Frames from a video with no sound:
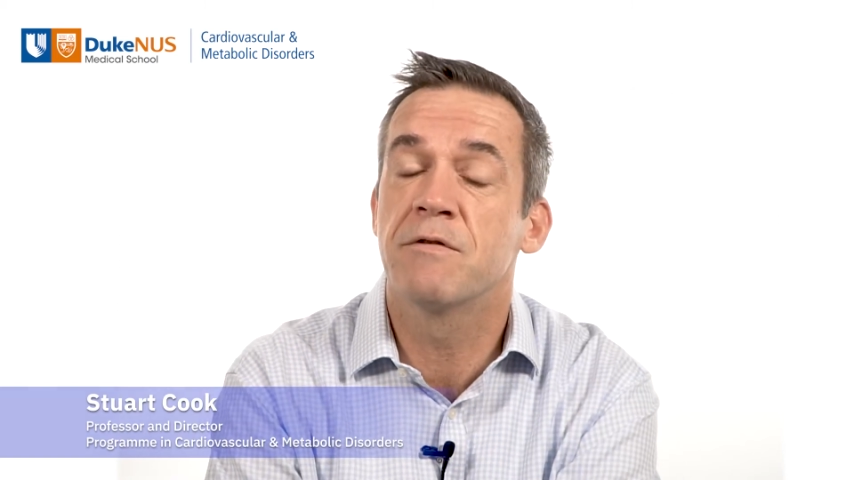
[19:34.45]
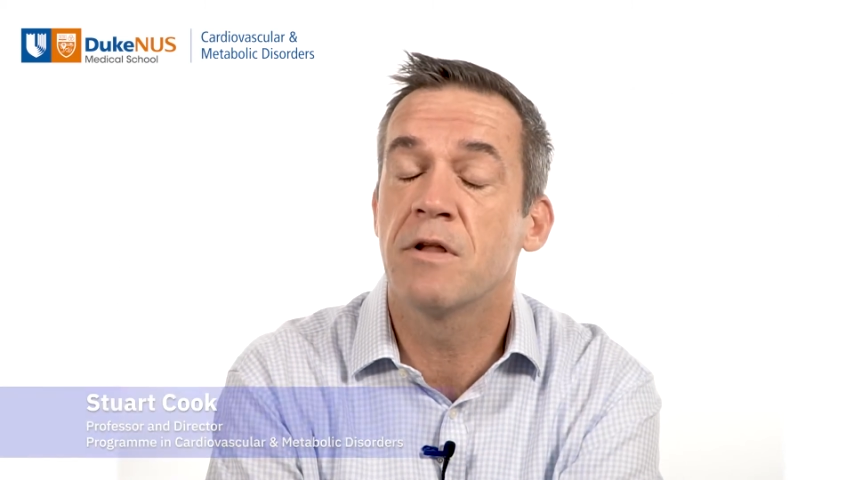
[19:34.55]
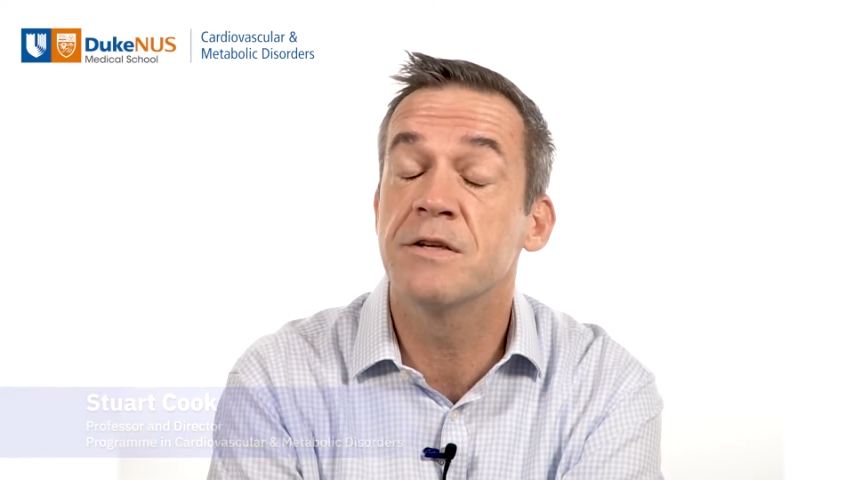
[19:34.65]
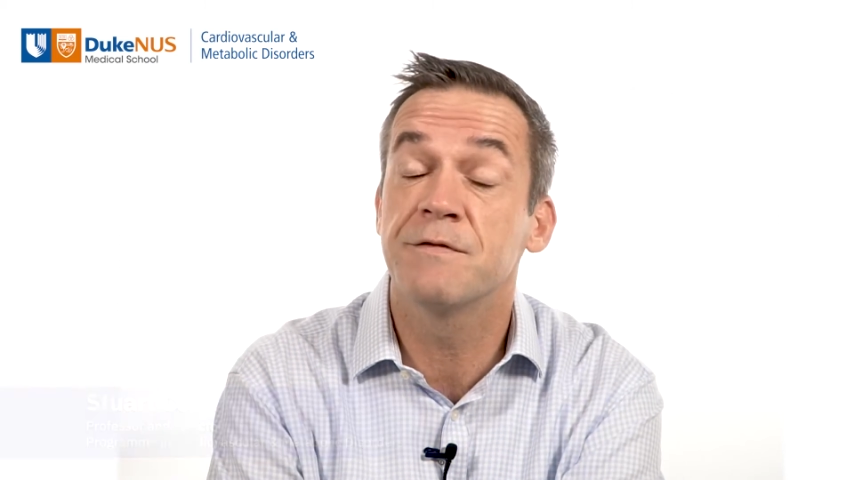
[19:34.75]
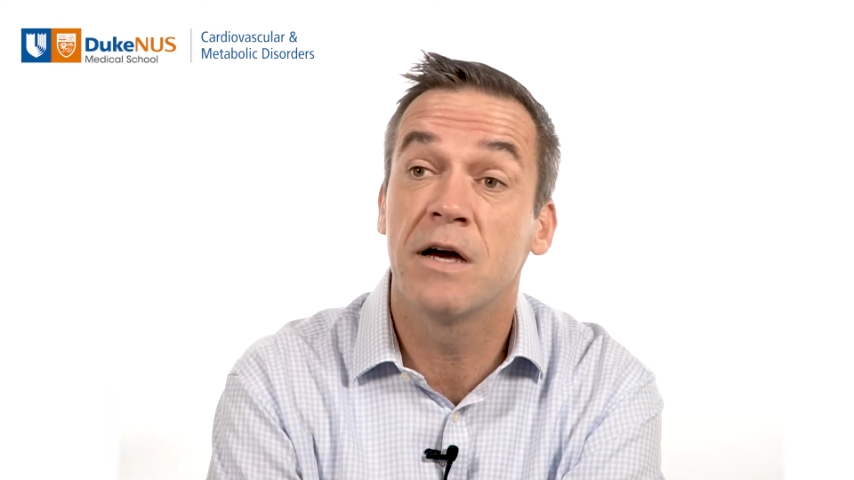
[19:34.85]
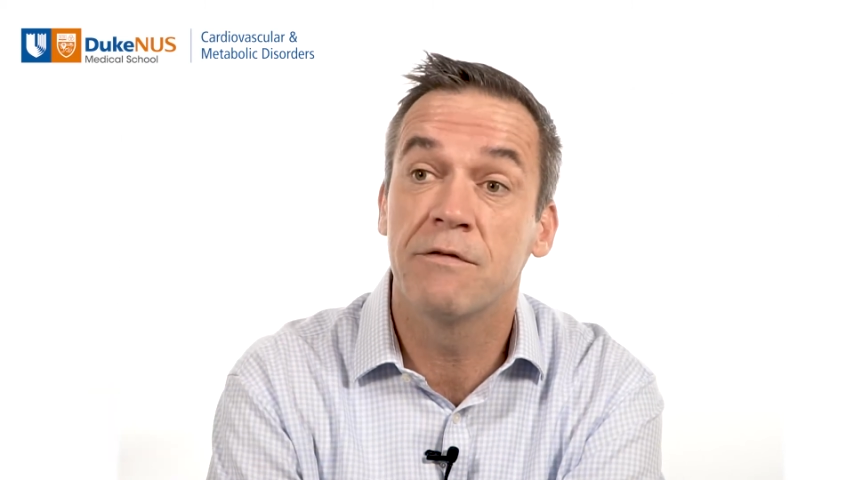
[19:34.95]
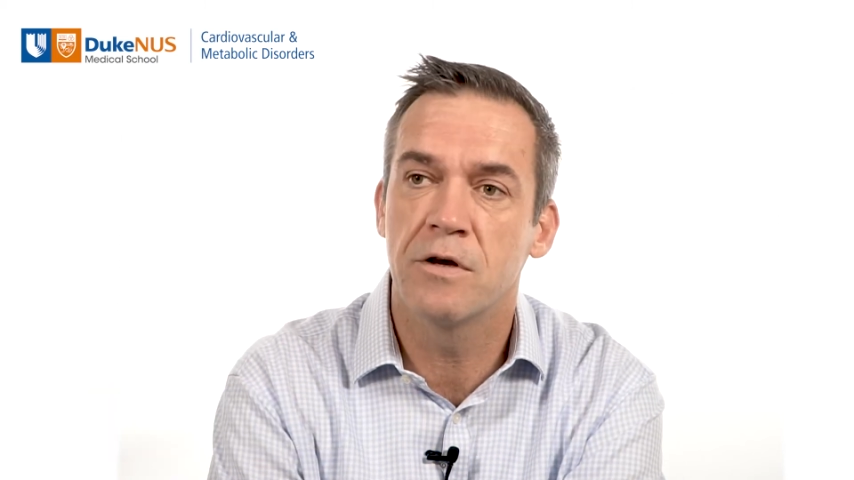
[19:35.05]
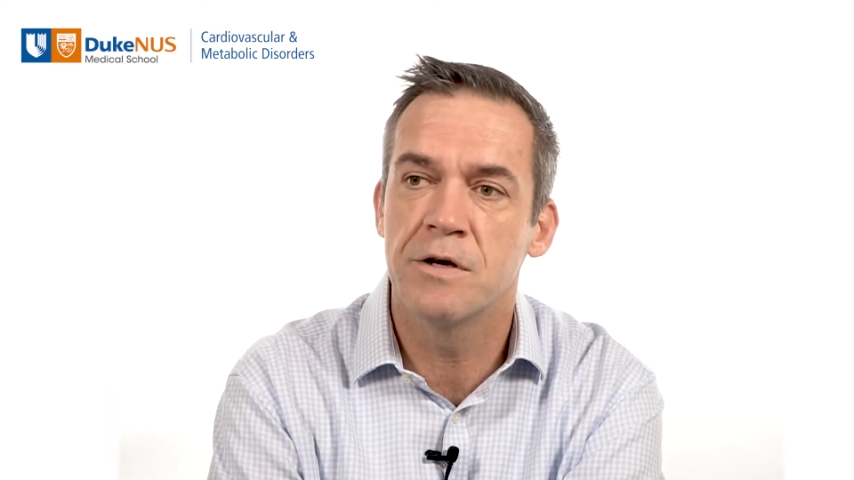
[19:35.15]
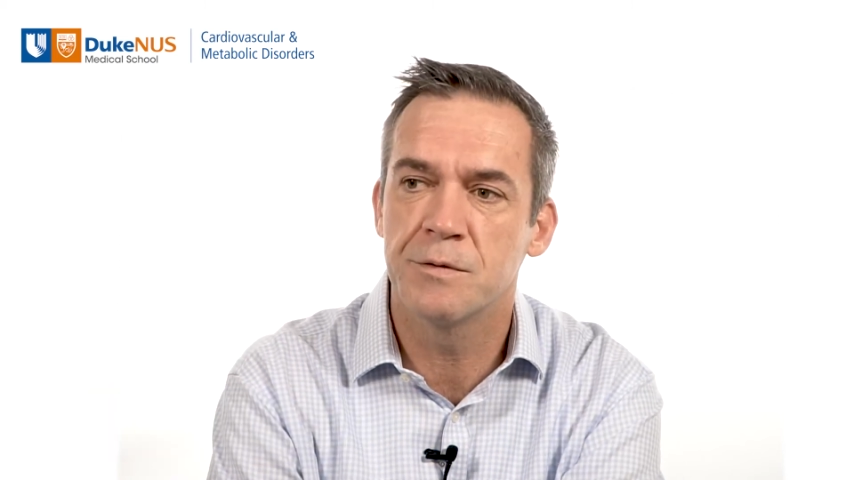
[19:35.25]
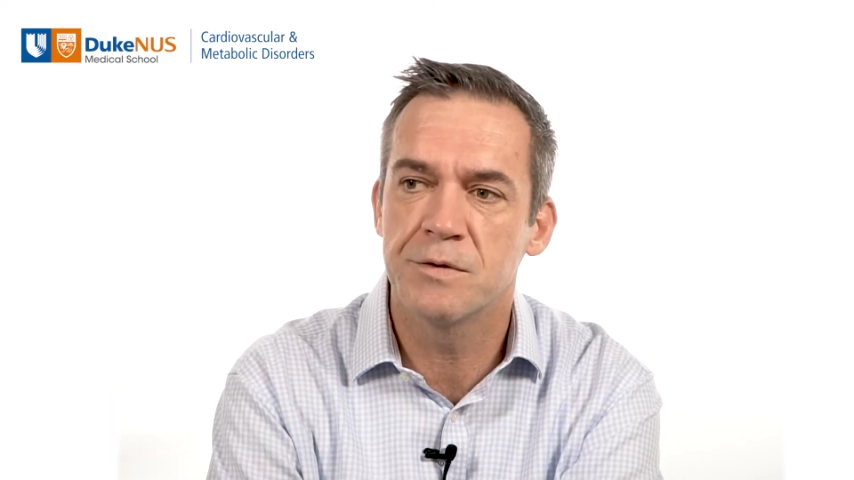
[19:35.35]
over the last 5
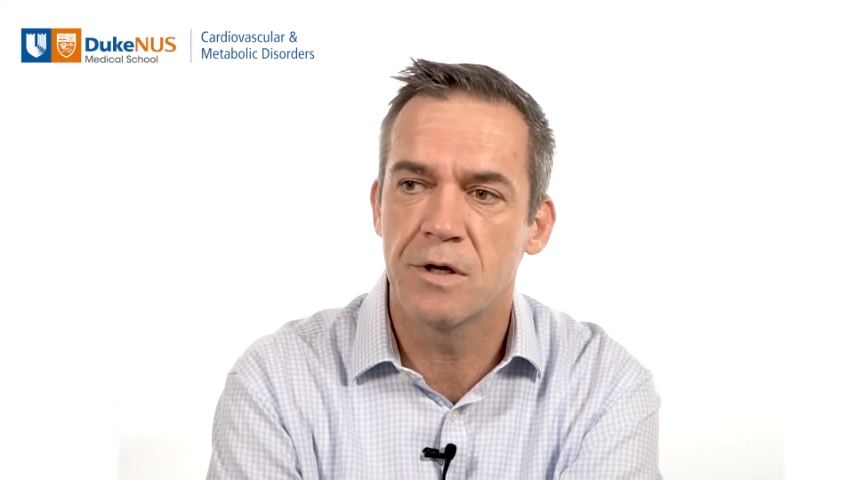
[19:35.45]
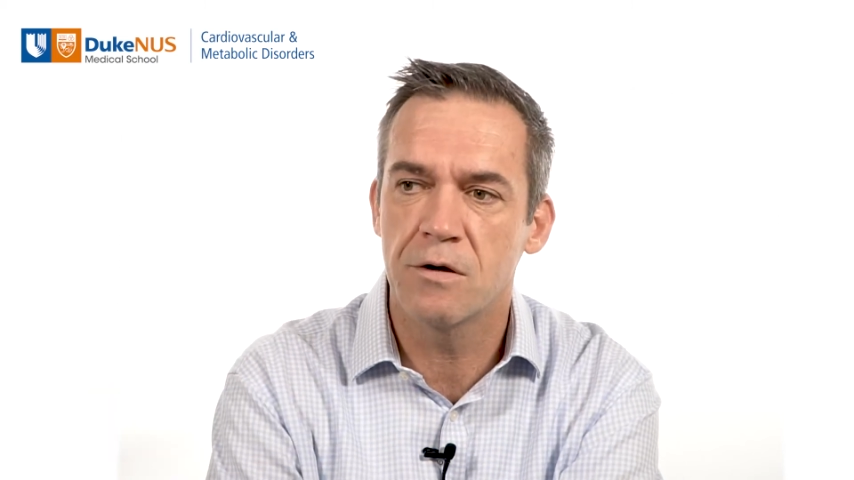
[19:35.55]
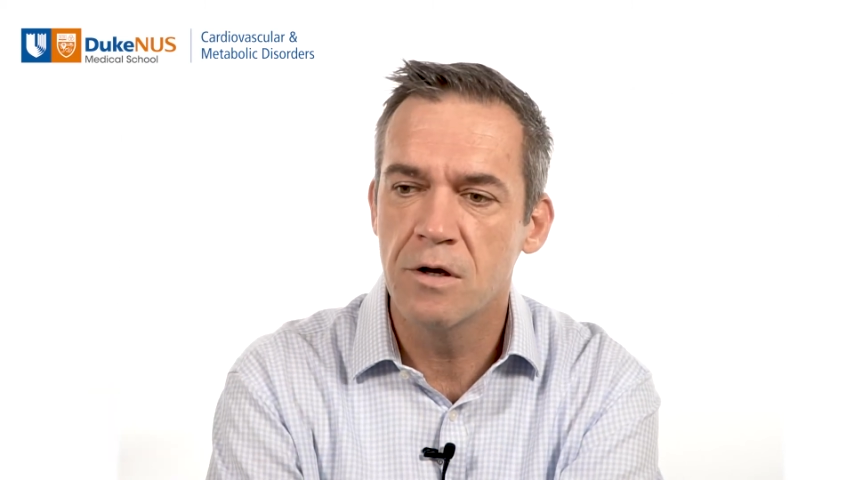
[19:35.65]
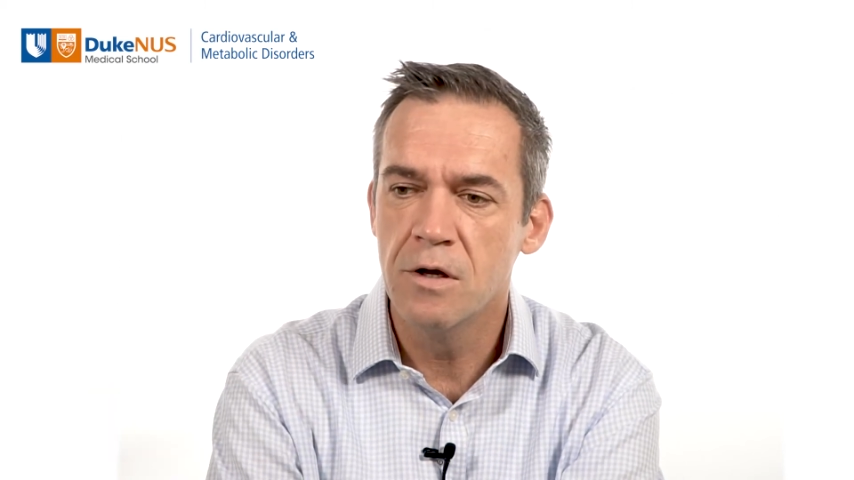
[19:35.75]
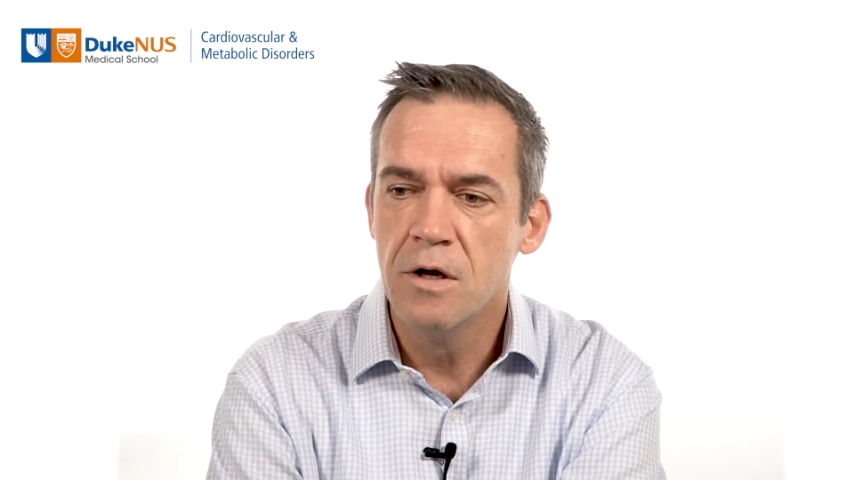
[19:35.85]
years or so.